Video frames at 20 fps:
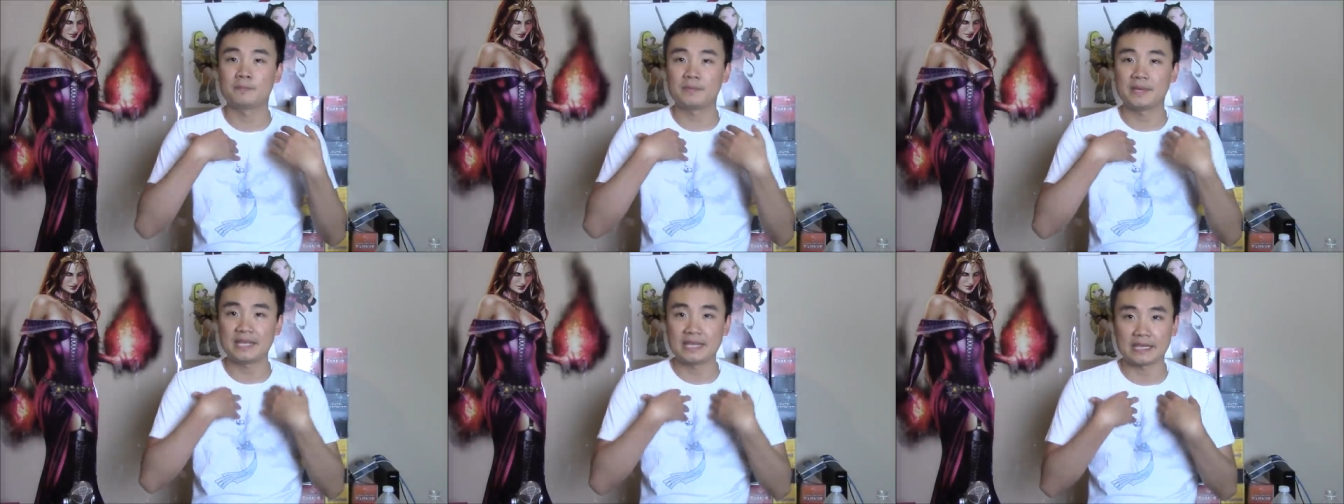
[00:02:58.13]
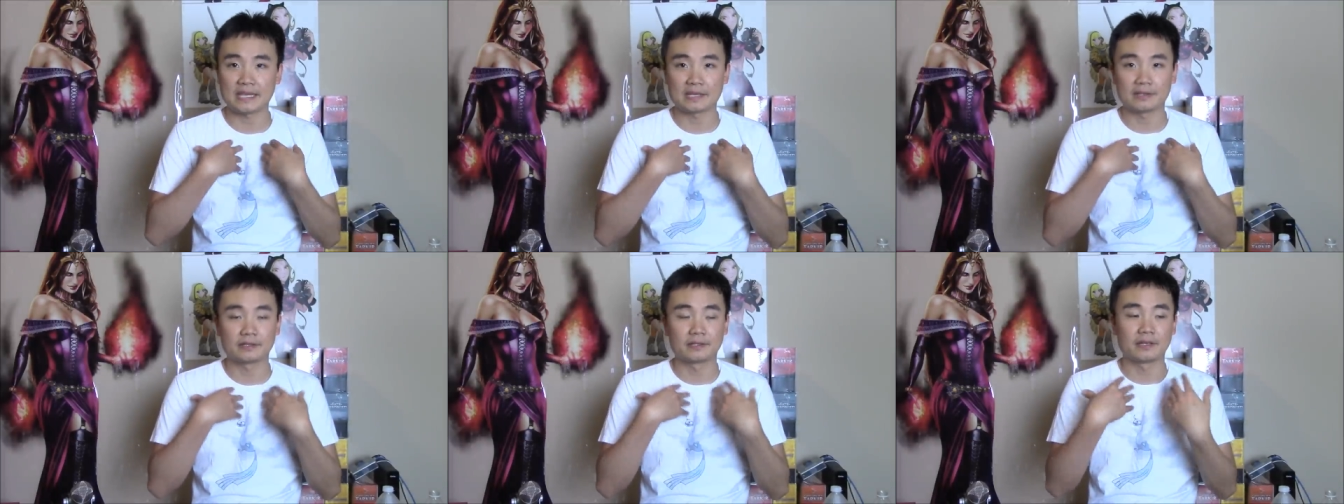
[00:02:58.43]

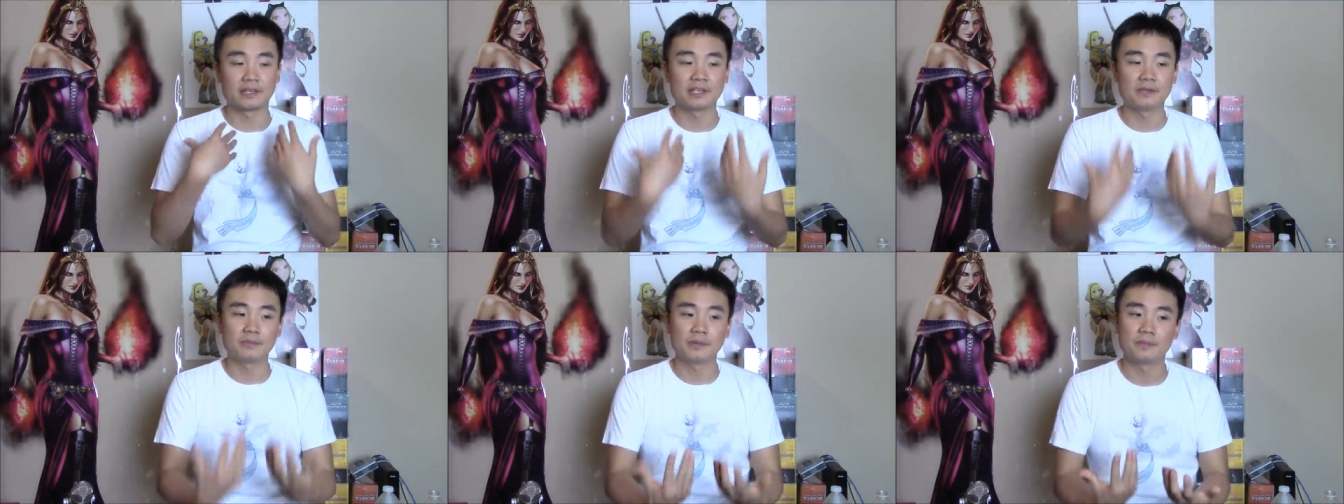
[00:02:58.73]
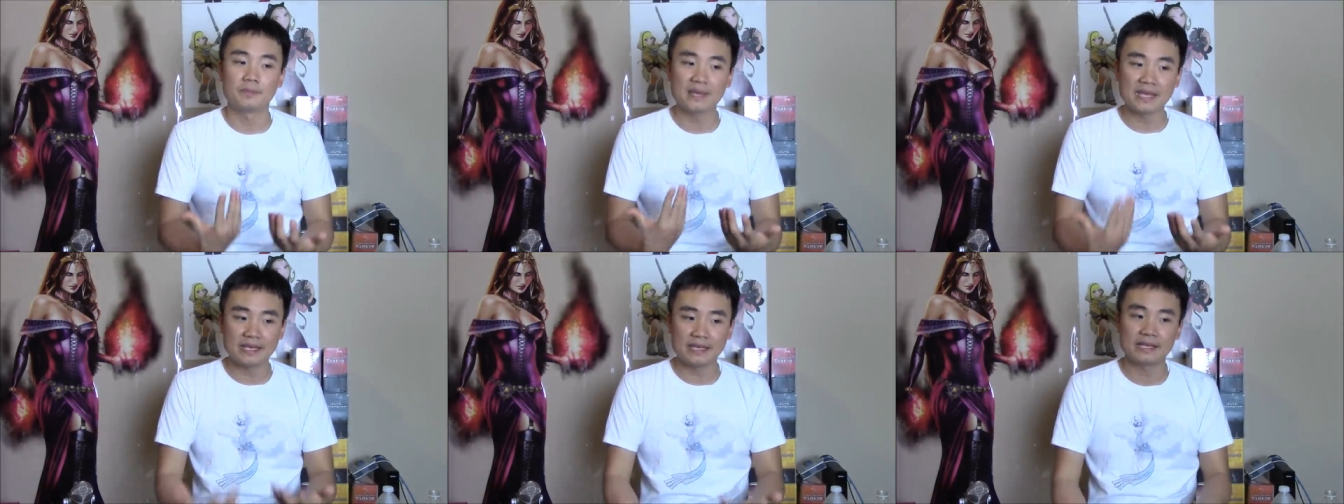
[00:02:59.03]
being. The
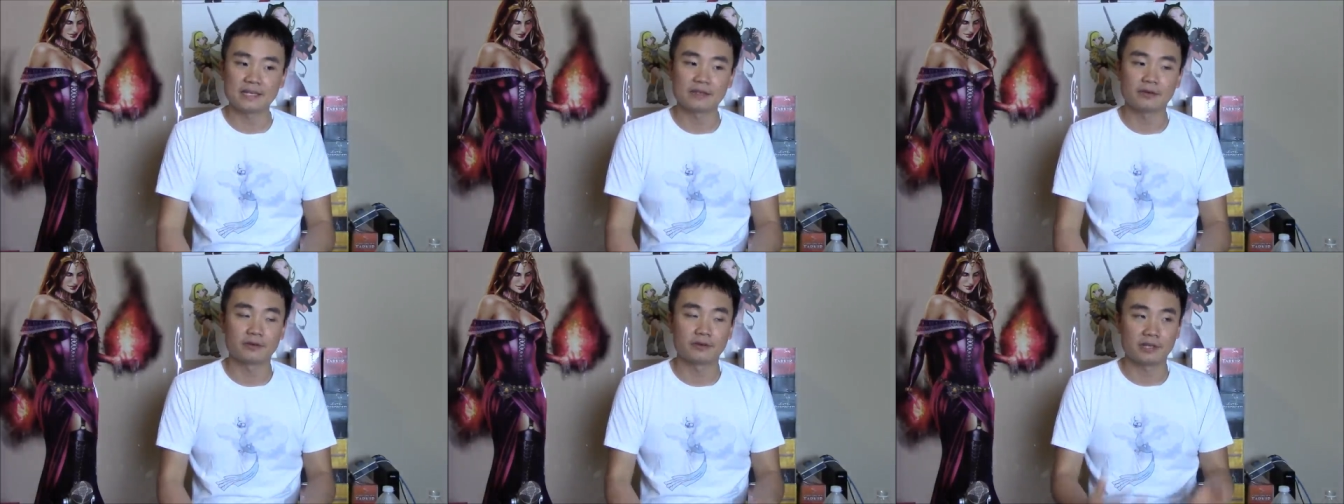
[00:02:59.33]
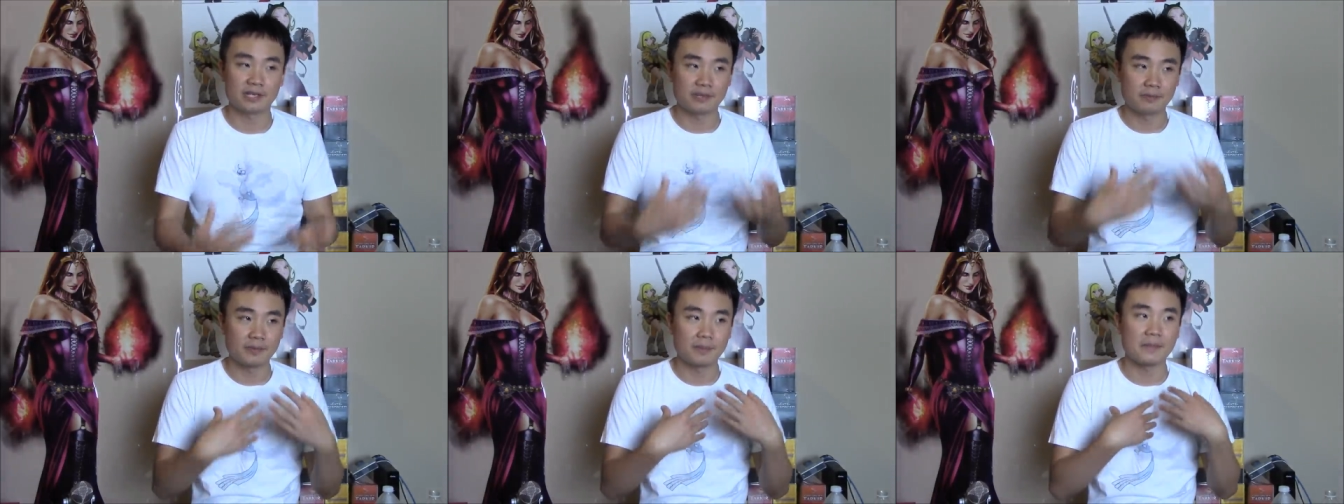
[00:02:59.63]
human being or
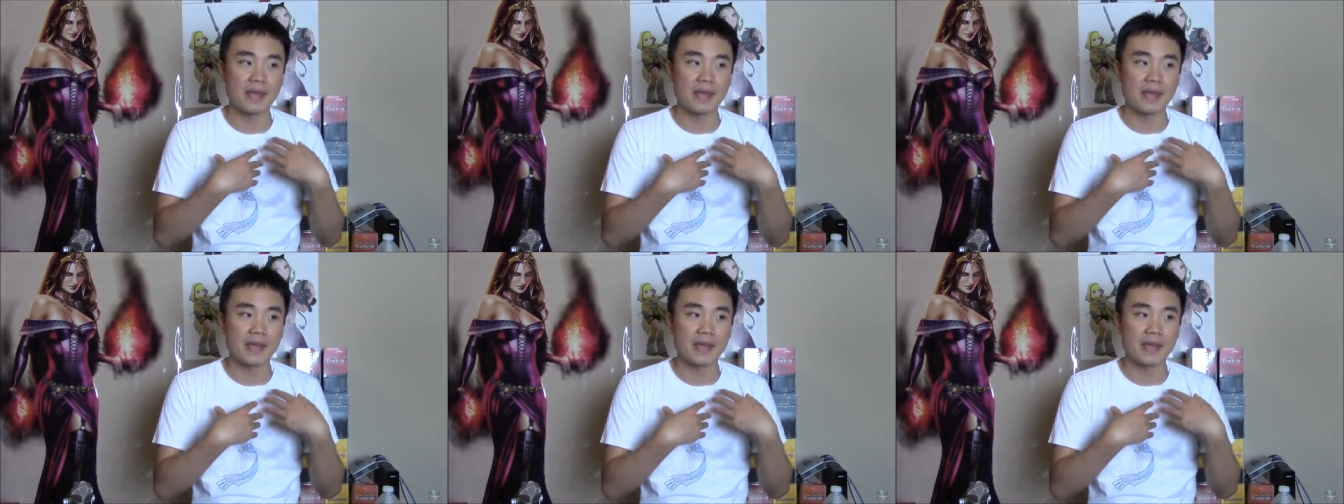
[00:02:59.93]
the human